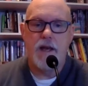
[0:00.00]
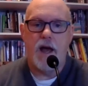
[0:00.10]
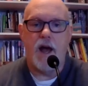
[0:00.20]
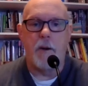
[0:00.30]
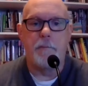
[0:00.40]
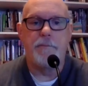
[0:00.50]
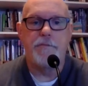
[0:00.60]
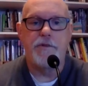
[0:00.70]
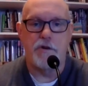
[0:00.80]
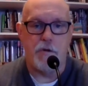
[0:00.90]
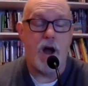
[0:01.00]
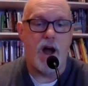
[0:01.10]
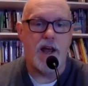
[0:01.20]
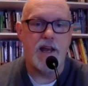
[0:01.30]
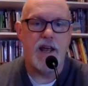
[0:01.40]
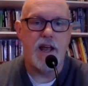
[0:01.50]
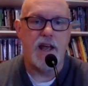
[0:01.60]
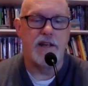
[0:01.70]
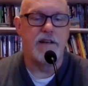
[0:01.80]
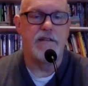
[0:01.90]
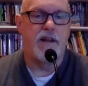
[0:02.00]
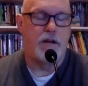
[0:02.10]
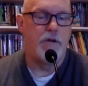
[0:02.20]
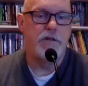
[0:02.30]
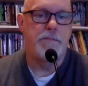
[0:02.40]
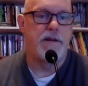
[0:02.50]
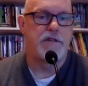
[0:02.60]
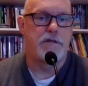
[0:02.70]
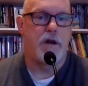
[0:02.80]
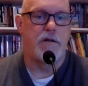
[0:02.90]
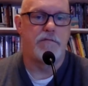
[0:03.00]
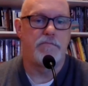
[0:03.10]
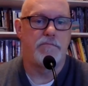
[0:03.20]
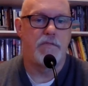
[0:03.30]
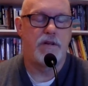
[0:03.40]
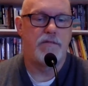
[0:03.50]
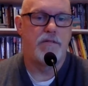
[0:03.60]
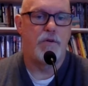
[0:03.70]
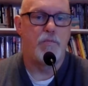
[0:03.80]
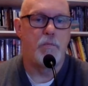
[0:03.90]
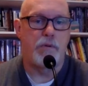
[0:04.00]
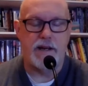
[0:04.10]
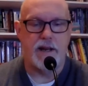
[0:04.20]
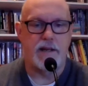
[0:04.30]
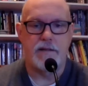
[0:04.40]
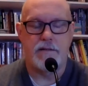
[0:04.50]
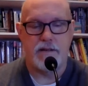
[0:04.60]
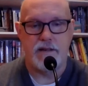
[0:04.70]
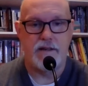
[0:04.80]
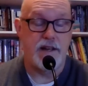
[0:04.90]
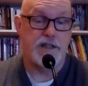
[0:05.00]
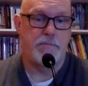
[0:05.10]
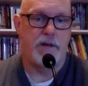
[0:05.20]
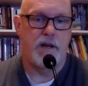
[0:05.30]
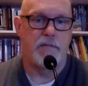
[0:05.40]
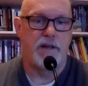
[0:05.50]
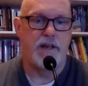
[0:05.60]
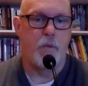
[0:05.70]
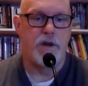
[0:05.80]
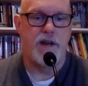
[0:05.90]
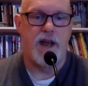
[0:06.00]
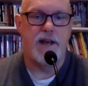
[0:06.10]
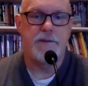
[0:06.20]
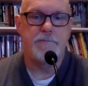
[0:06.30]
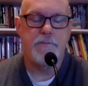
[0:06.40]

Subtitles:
to dry, and the clothespins start breaking inexplicably one day.